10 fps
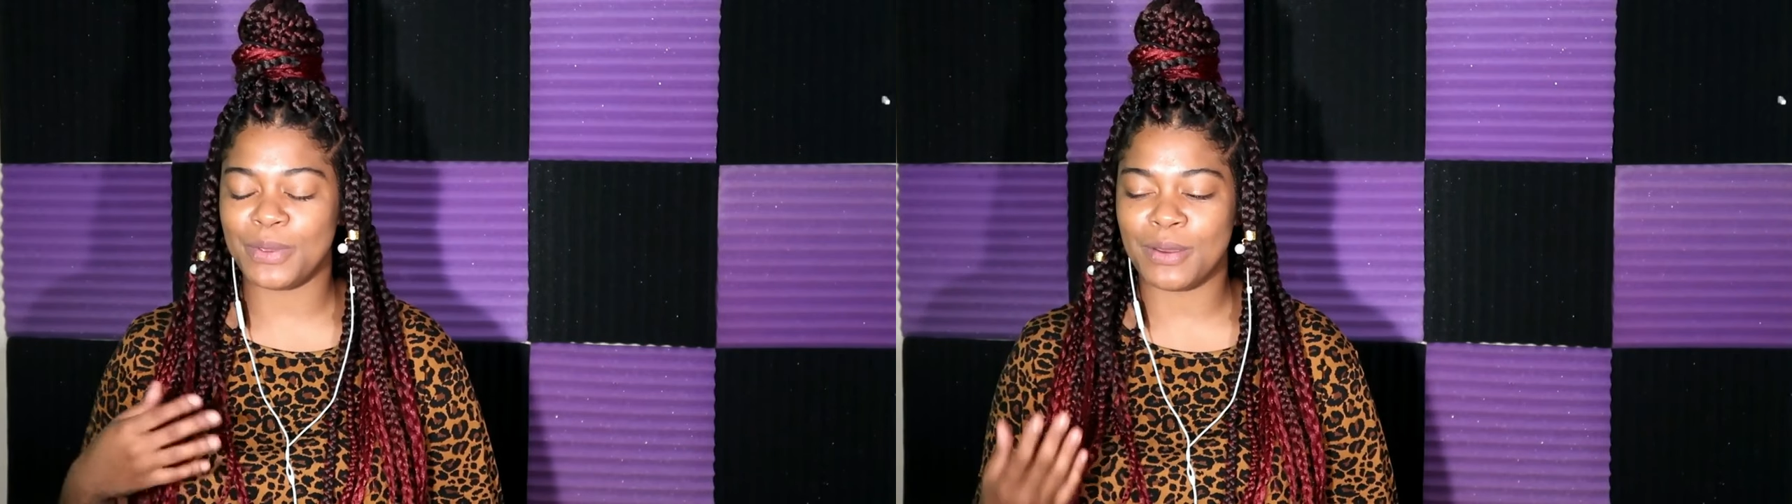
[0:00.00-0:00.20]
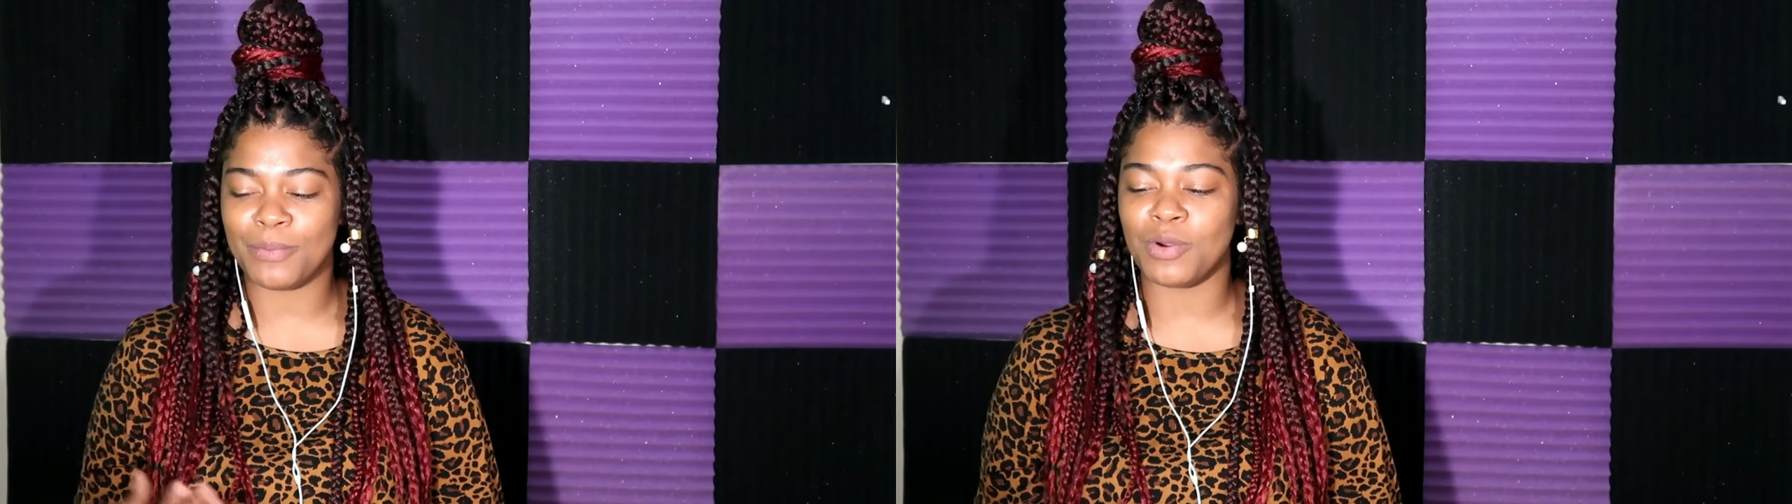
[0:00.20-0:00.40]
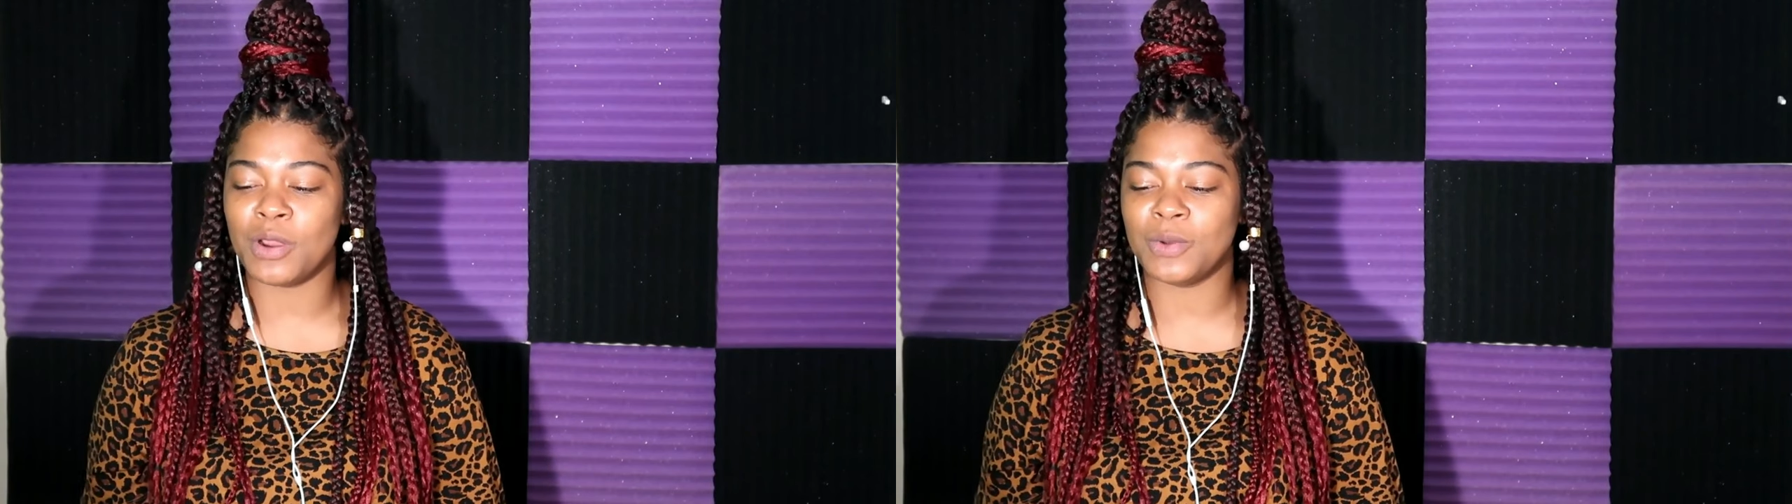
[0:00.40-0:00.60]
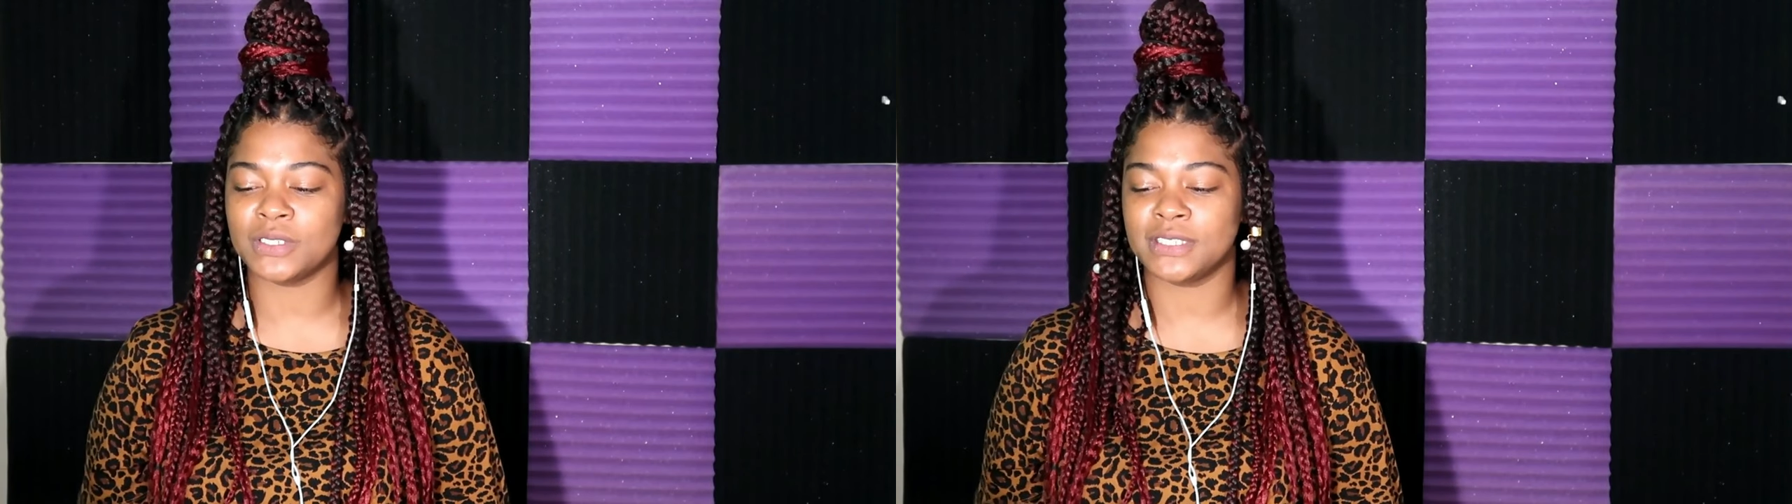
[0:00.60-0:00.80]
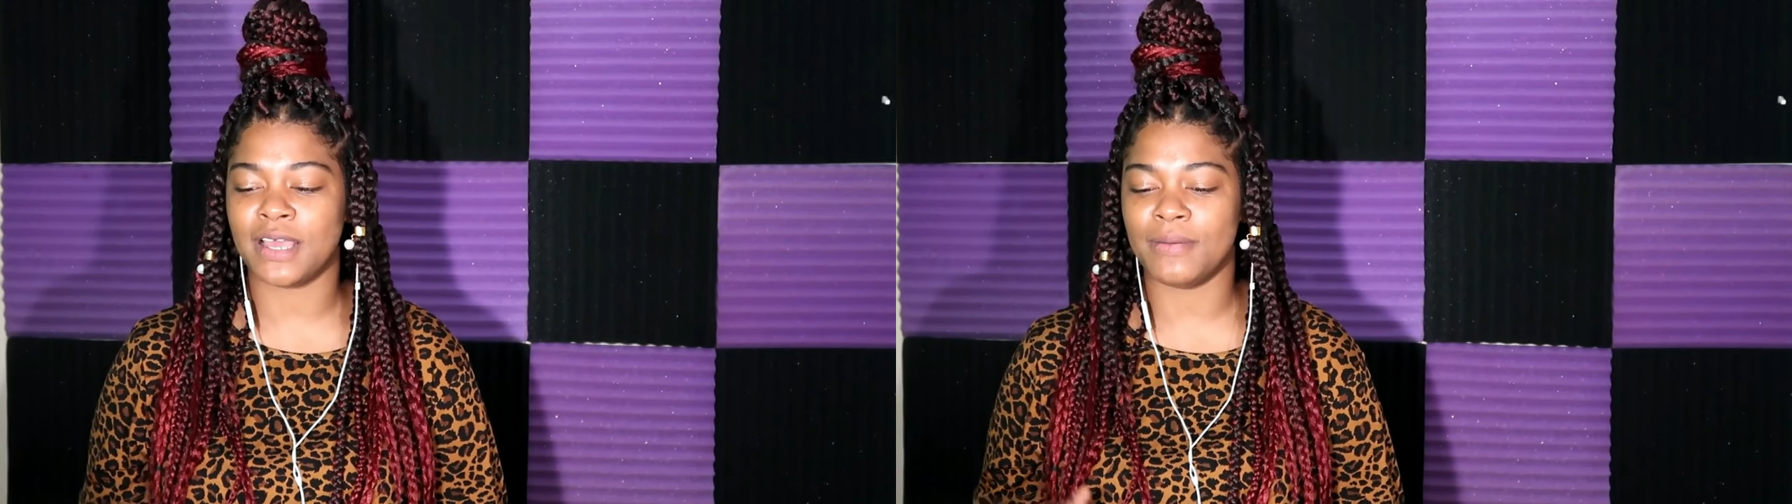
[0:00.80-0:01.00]
being born
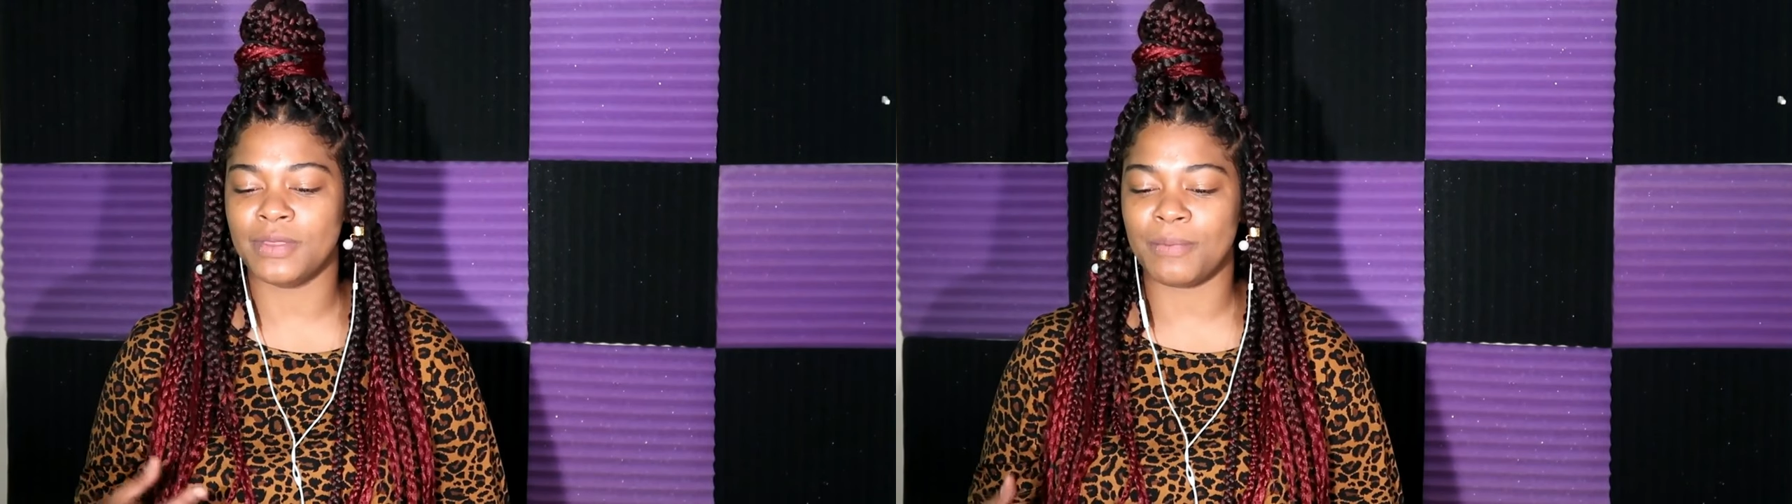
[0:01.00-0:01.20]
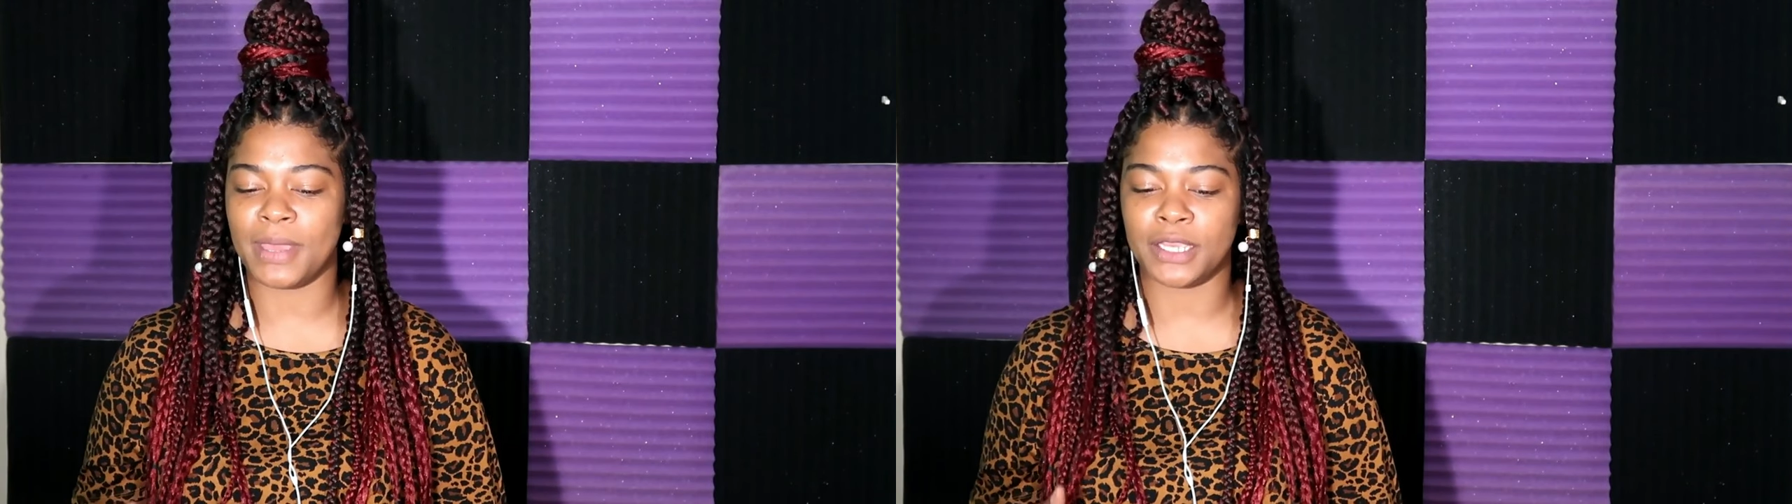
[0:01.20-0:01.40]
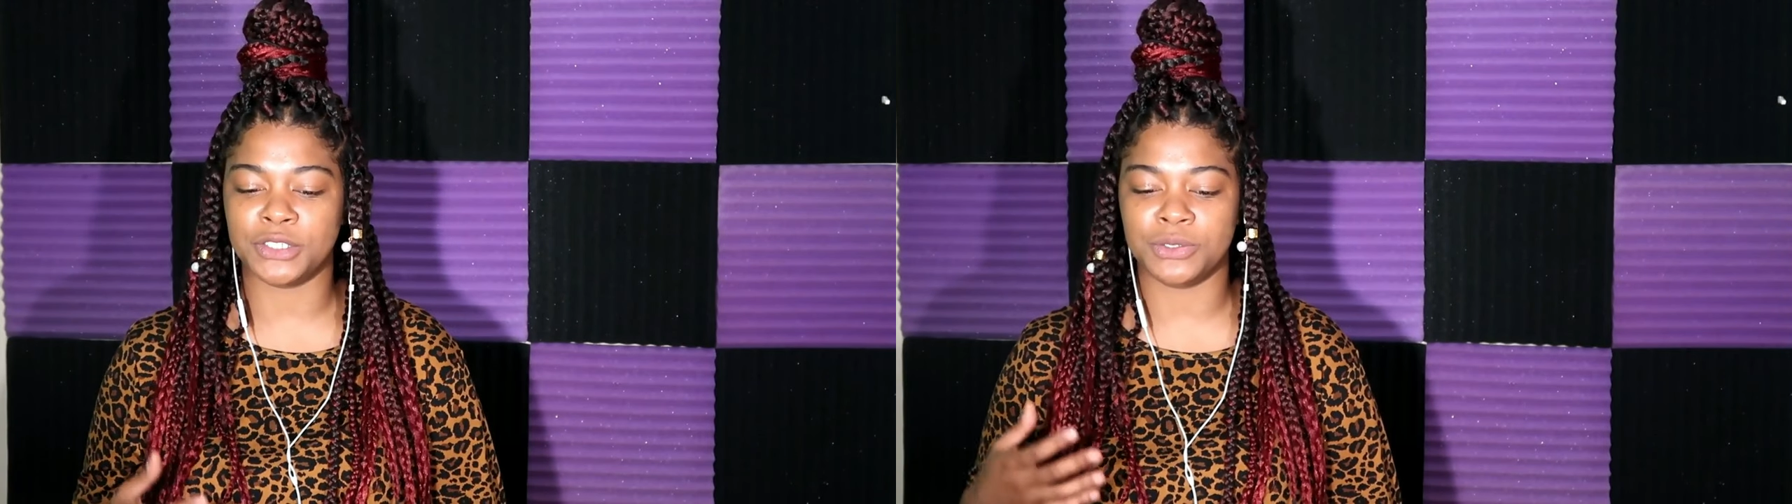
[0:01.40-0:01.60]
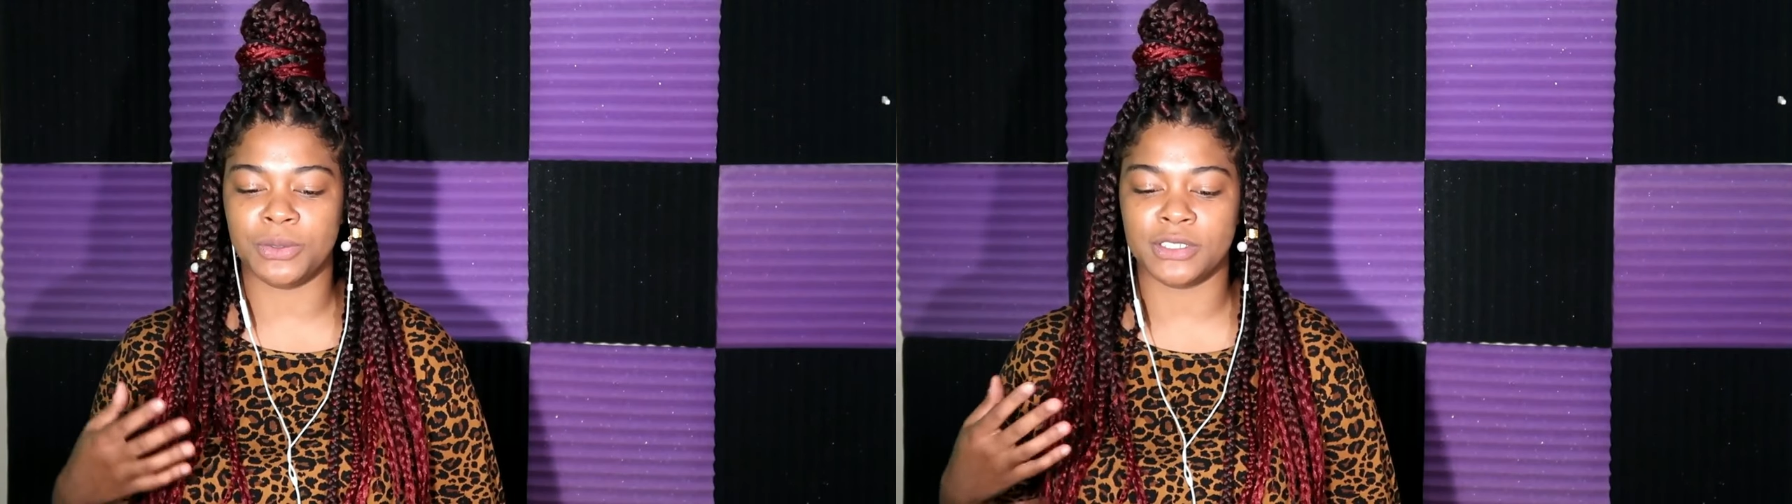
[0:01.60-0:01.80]
with something that makes you